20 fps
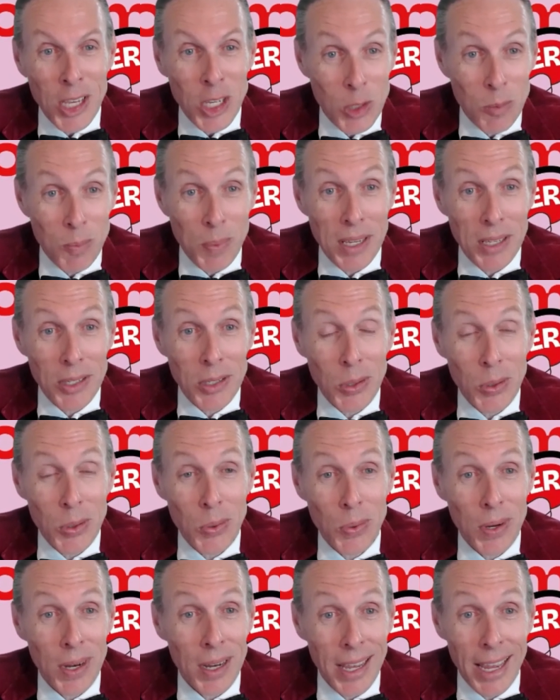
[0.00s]
speak
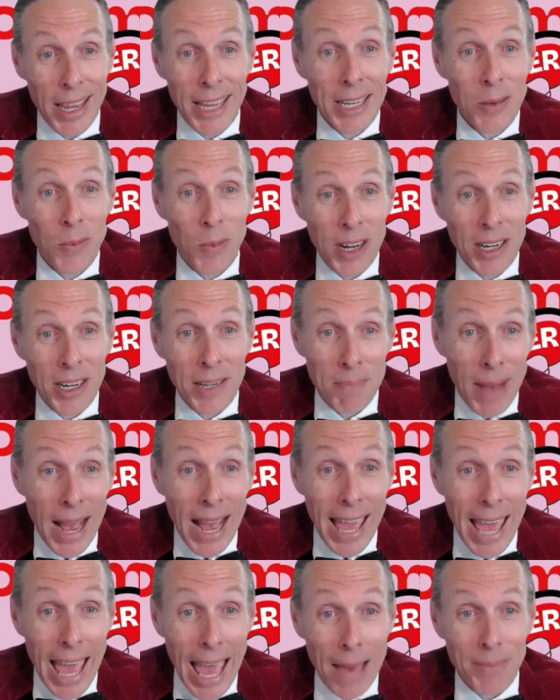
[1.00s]
to anyone in
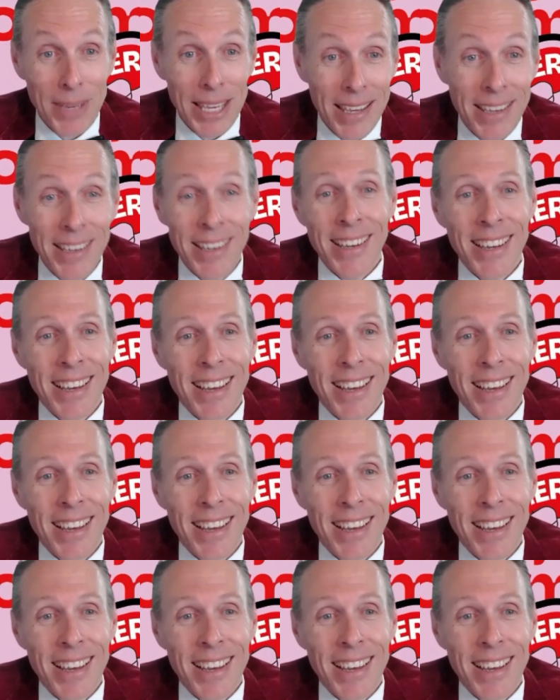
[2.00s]
Miami.